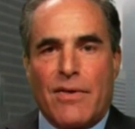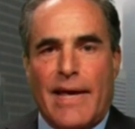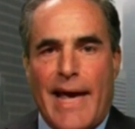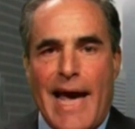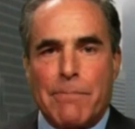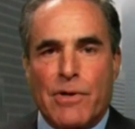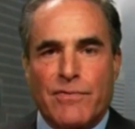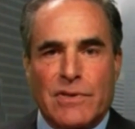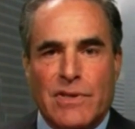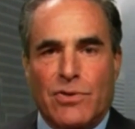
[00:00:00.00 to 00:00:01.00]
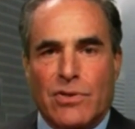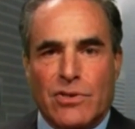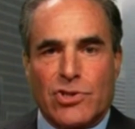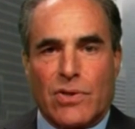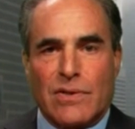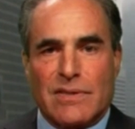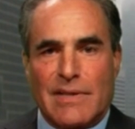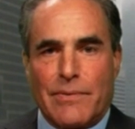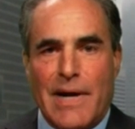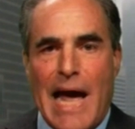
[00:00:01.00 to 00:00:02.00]
They had perfectly good insurance
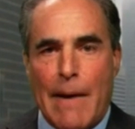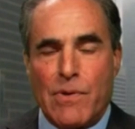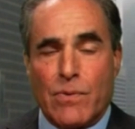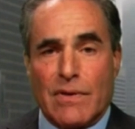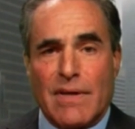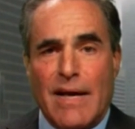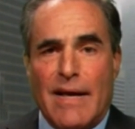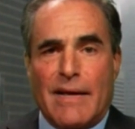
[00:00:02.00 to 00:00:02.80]
that they were happy with,